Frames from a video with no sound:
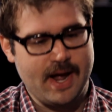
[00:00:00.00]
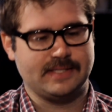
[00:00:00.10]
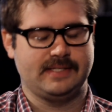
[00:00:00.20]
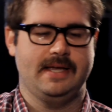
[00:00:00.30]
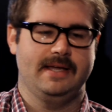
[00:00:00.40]
way
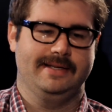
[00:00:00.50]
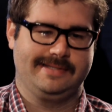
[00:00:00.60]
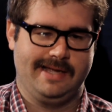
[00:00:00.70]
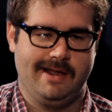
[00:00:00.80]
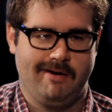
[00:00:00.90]
I see it
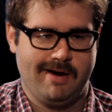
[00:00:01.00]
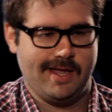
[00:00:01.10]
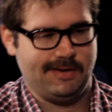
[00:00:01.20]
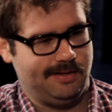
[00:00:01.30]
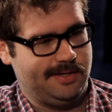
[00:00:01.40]
is the
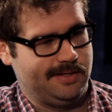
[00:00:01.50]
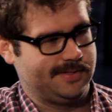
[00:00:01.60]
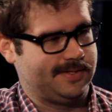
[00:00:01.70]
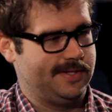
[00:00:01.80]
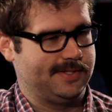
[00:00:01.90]
internet
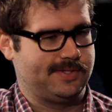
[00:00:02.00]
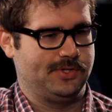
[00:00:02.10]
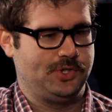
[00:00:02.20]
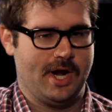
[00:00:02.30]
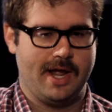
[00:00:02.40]
is this
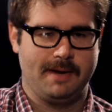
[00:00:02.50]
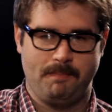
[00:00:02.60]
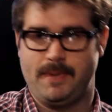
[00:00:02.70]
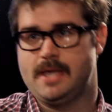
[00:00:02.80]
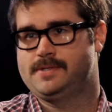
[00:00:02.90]

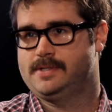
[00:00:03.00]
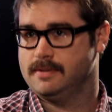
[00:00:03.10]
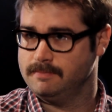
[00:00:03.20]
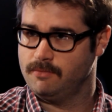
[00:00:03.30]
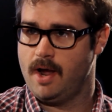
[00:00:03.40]
giant
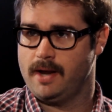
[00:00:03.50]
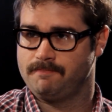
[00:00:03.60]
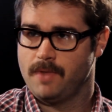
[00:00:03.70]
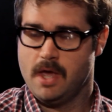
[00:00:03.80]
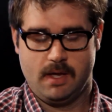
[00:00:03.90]
beast, right? right?